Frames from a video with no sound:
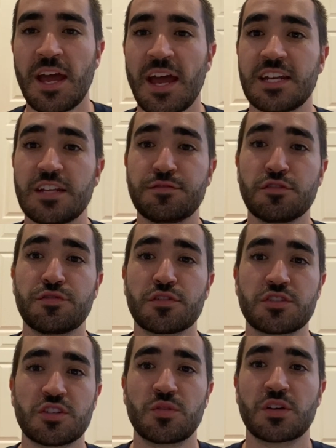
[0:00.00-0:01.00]
And if you feel
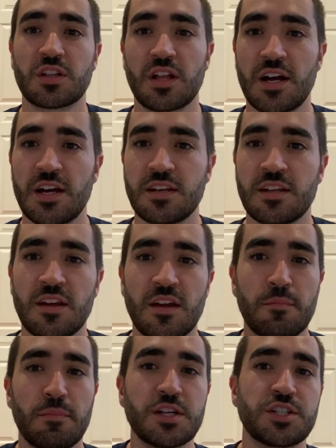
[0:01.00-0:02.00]
so inclined,
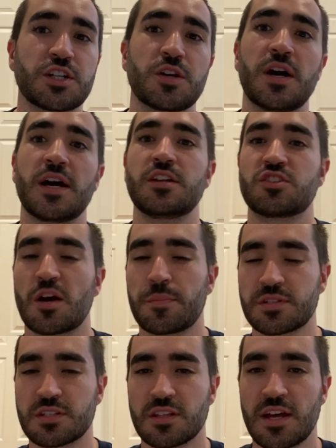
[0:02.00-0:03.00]
make sure to go ahead and drop
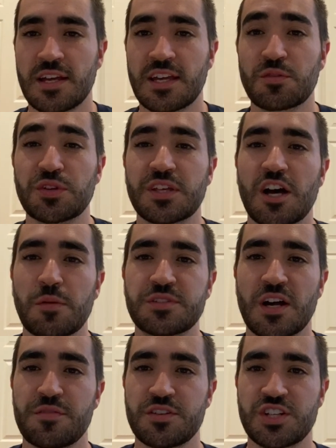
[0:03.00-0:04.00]
us a like. It really helps
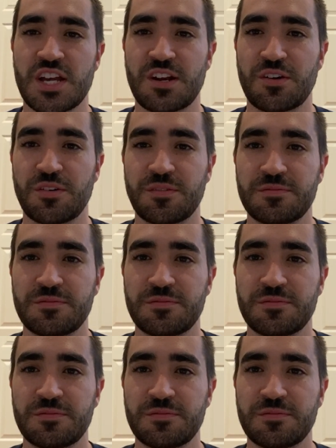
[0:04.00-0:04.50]
out the channel.